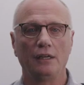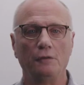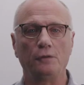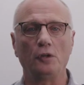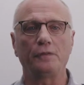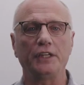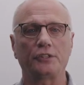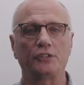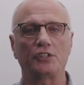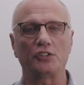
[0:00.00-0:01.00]
A
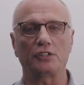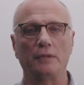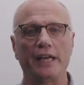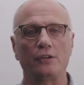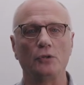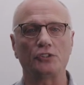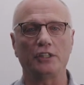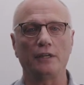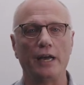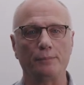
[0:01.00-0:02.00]
full-featured system like
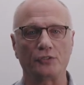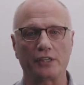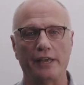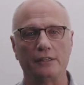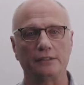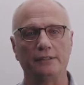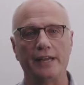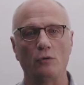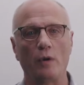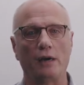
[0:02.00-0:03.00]
Ocient Hyperscale
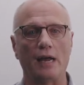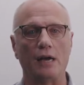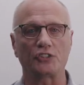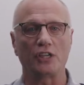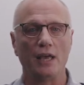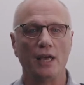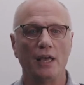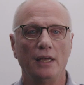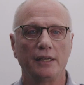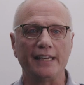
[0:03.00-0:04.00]
Data Warehouse
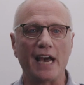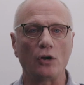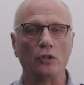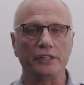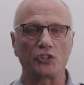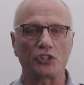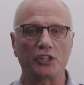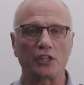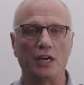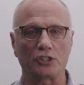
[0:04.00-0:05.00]
can not only
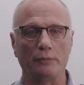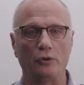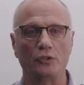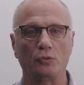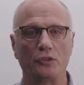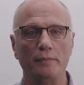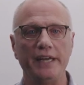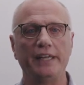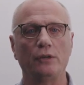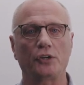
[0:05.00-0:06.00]
assist customers with
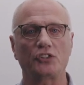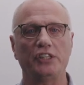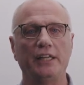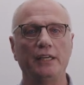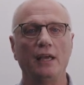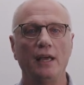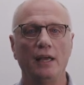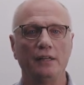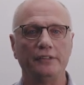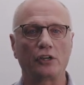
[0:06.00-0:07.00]
meeting or exceeding
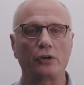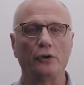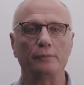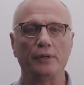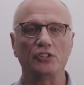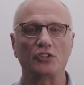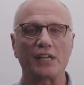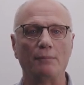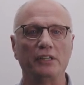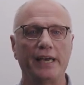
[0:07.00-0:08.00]
their current business
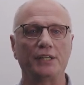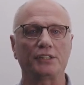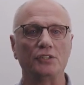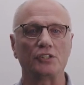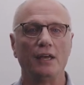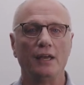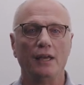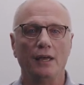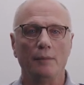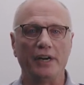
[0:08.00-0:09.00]
obligations,
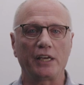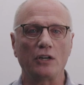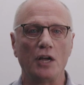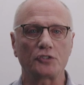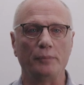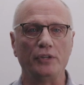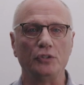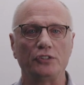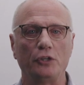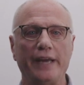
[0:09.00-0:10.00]
but it can also be
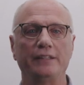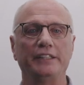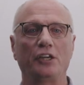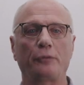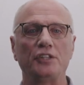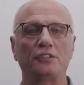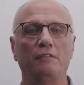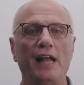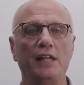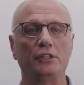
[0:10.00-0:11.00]
used to greatly increase the
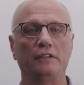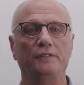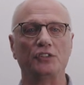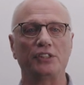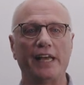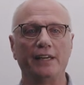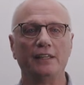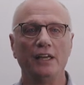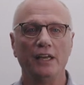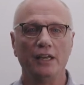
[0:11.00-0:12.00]
value of this
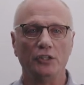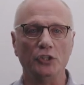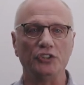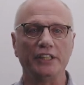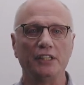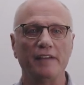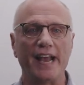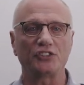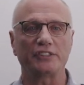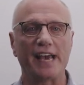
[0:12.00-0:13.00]
data using
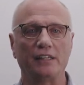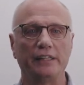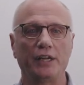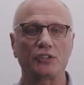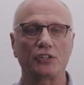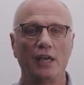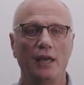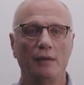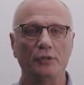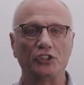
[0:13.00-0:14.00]
advanced analytics,
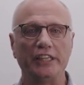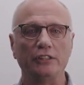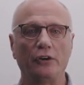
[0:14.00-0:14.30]
machine